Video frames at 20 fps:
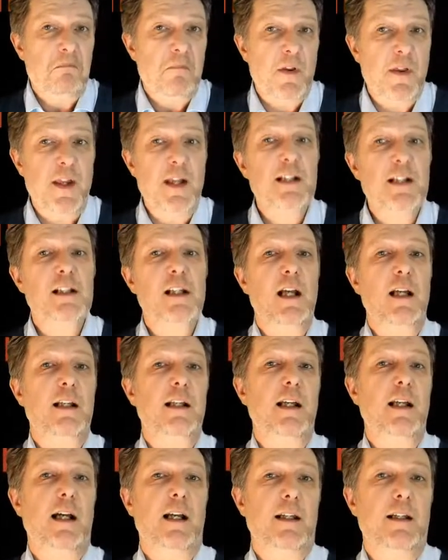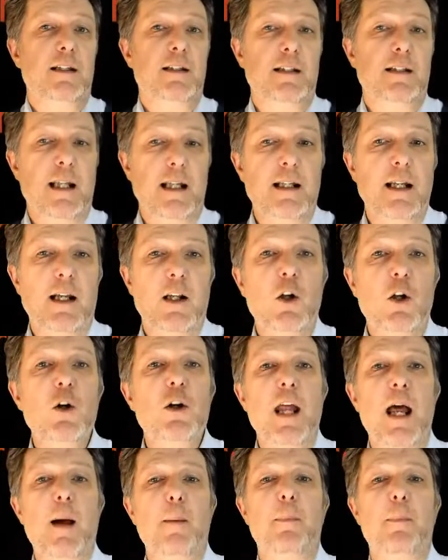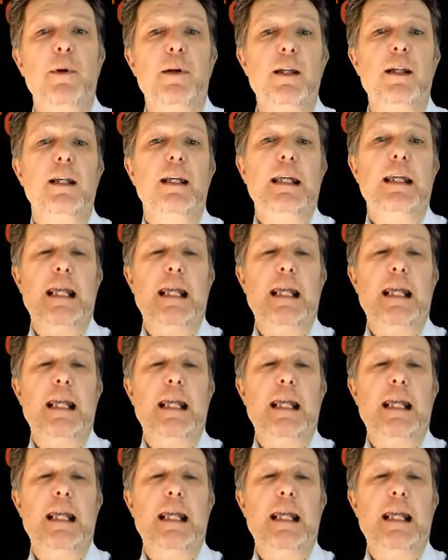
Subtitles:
Things like that. That could happen